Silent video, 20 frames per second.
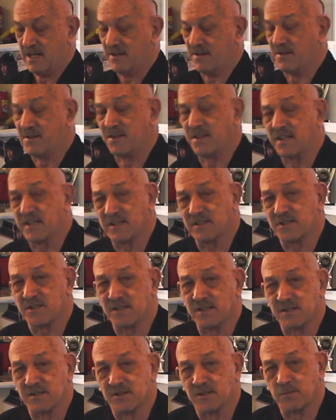
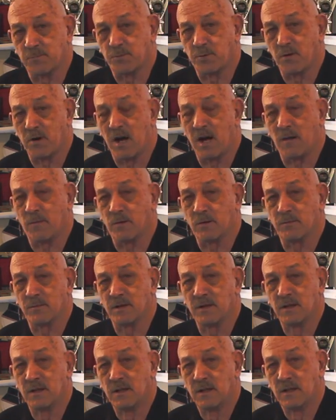This is the
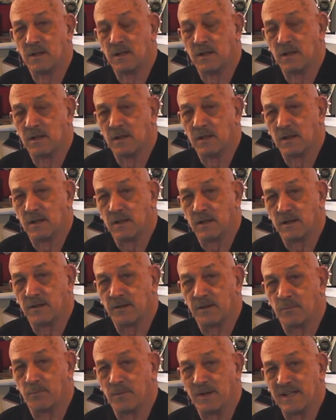problem
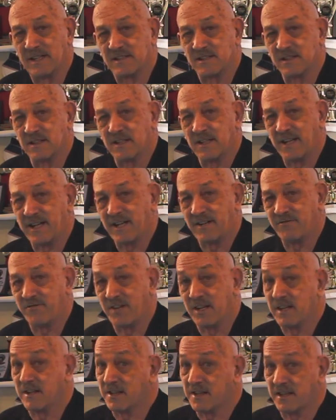that makes it
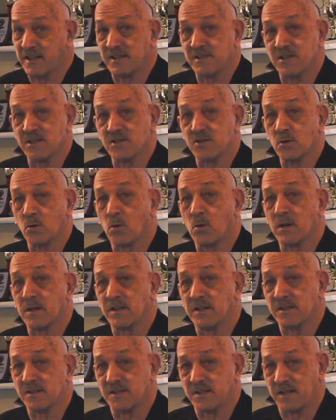advantageous or
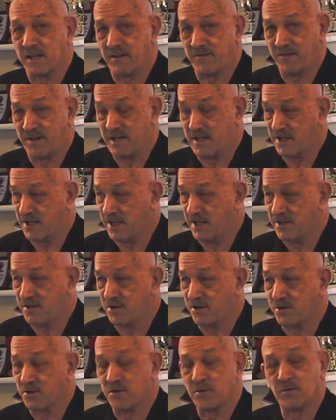
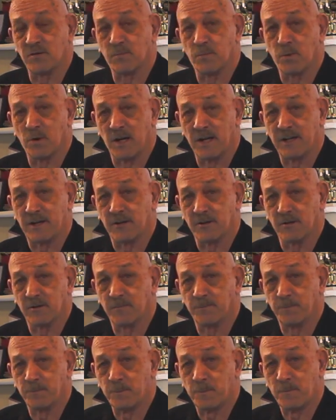disadvantageous to the
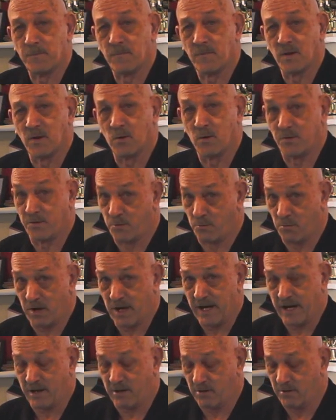breaker or the
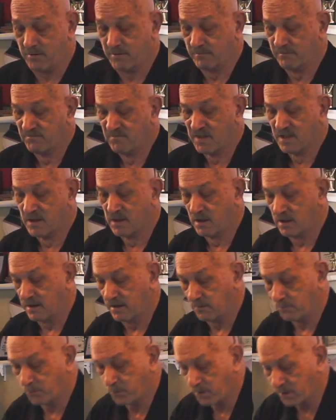racker.
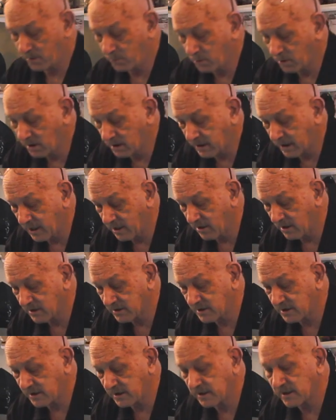It pretty well
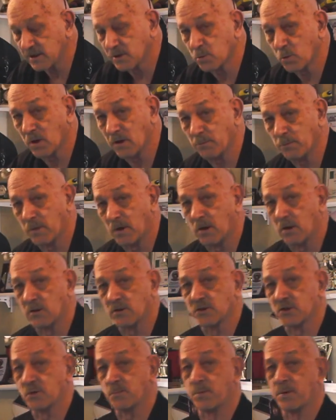guarantees what
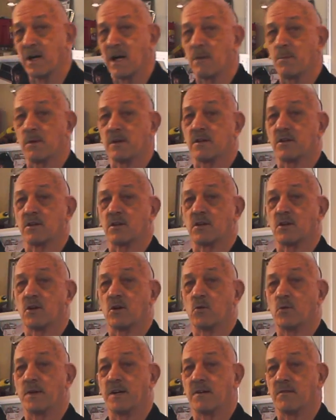balls are probably going to
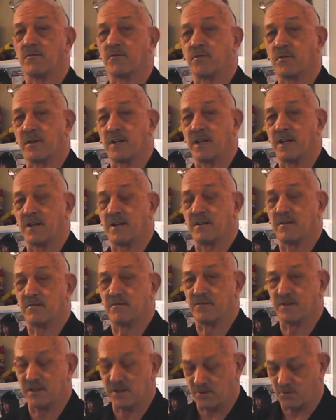go in for that
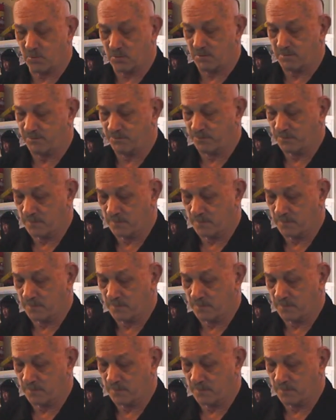individual.